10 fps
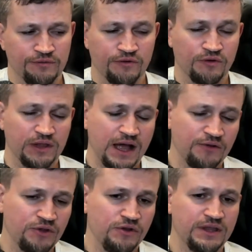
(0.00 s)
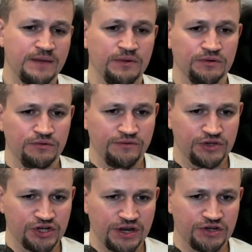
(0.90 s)
For cloud, you're not able to do the
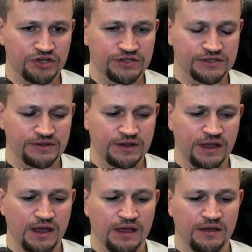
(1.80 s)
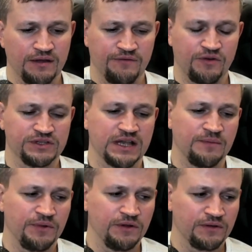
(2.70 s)
changes. Uh, for
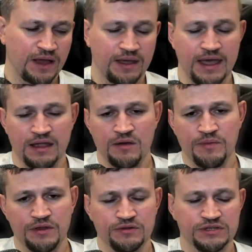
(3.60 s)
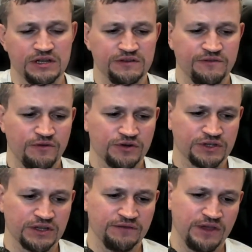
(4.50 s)
example, again, compared to Salesforce,
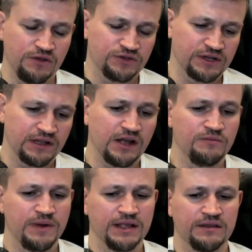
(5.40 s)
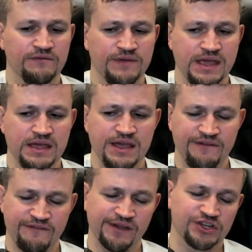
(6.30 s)
we use a cloud, but we give
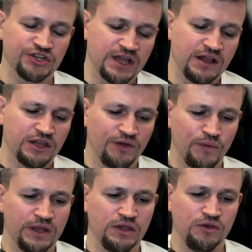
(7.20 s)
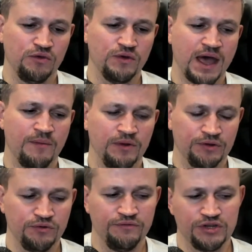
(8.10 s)
a functionality when you're able
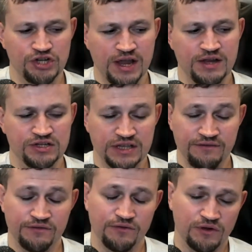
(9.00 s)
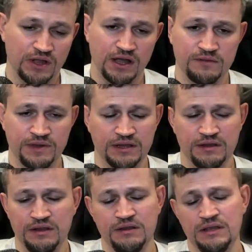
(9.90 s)
to do the changes even for cloud, but
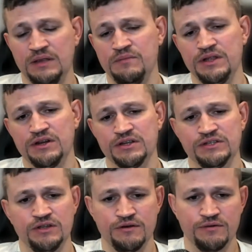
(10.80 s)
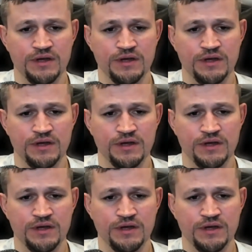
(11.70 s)
in, in Bitrix, no.